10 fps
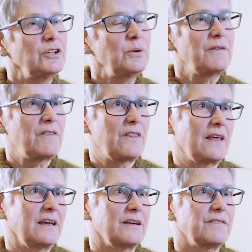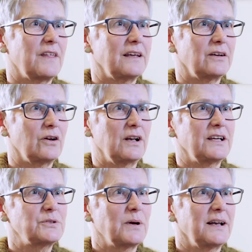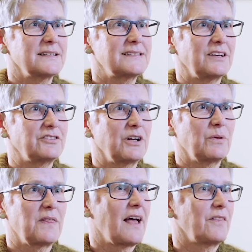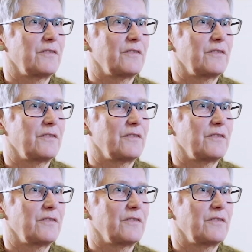you even think of the earlier 20th century without the